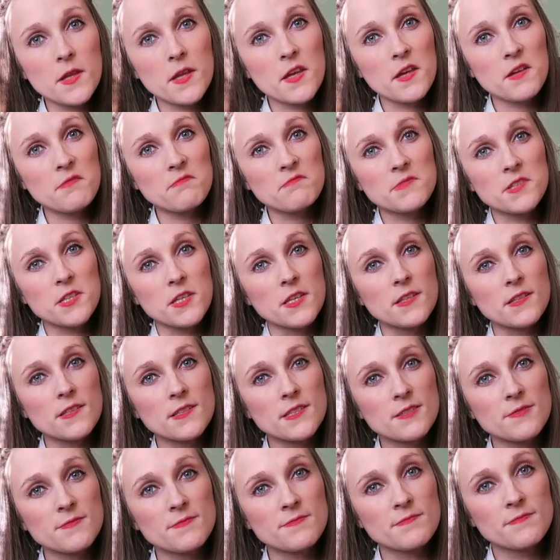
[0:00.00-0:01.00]
Yeah,
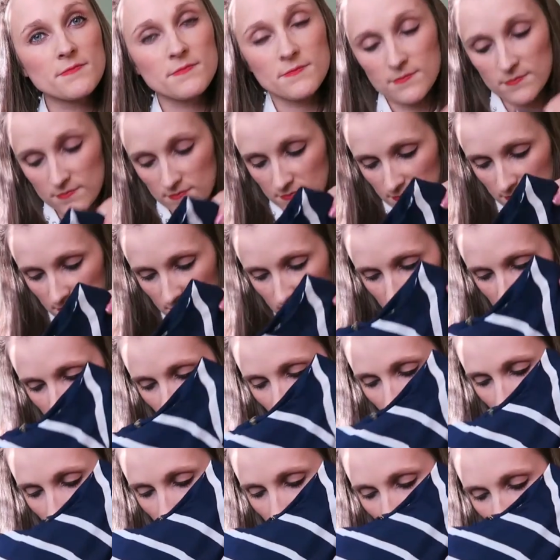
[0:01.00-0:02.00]
jeans.
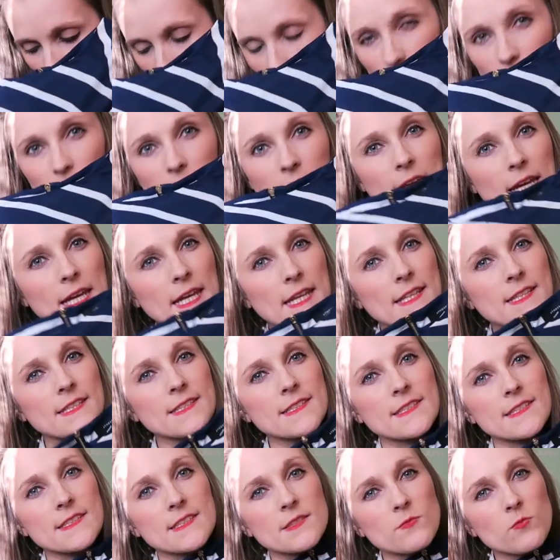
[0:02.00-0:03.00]
Wear
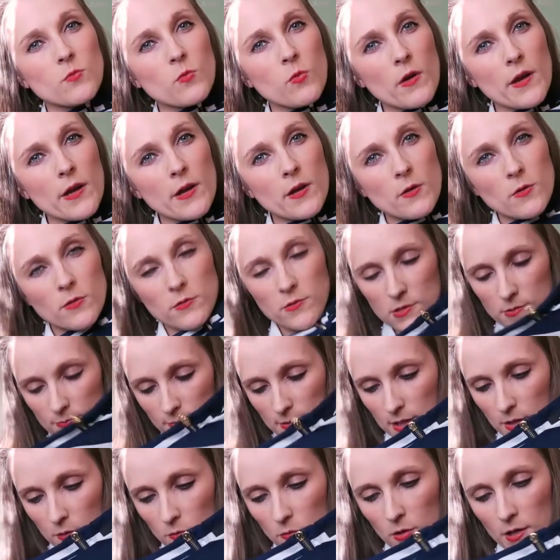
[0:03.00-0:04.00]
leggings as well
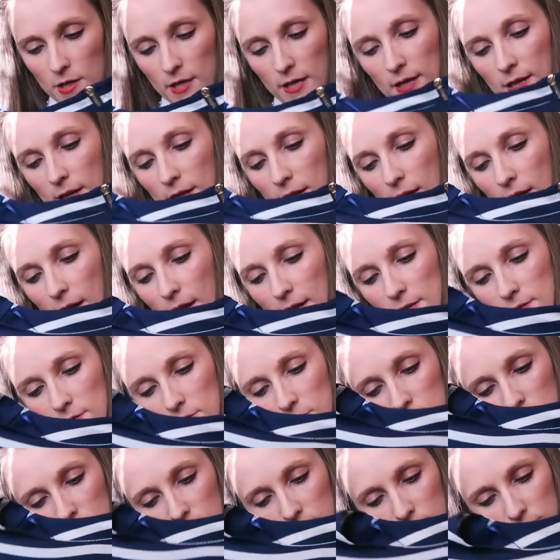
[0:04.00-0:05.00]
to be quite
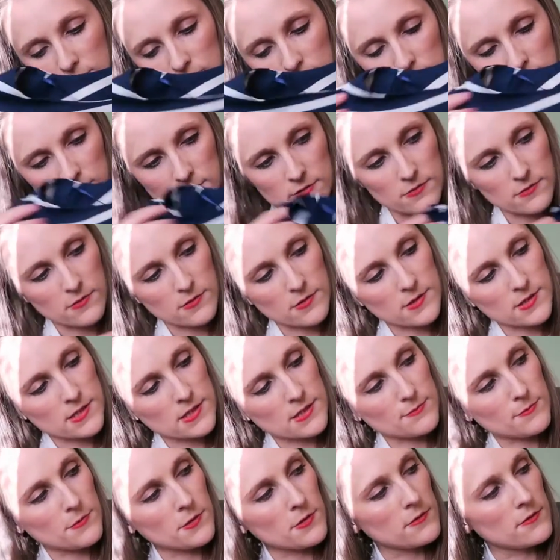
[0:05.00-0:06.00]
casual,
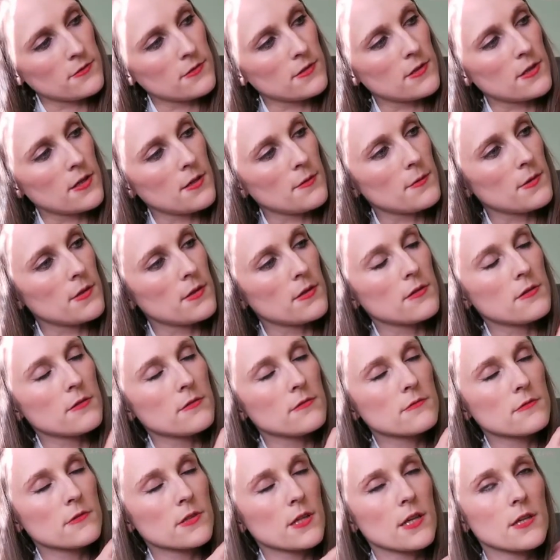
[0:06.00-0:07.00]
smart up
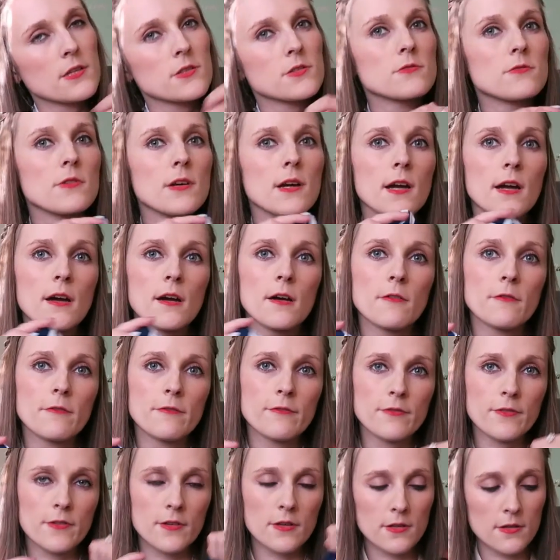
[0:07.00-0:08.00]
and casual
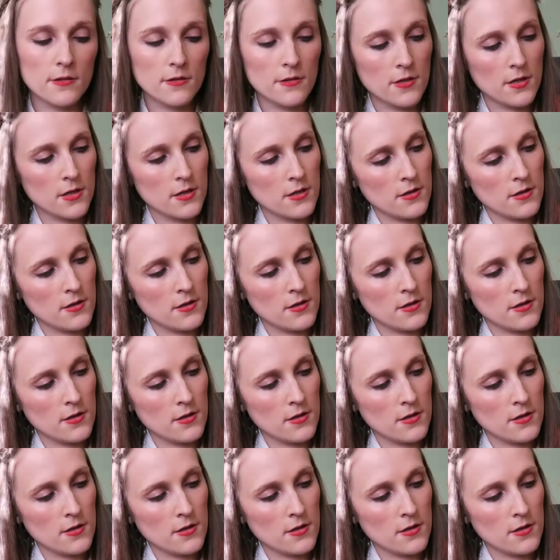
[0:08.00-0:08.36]
outfit.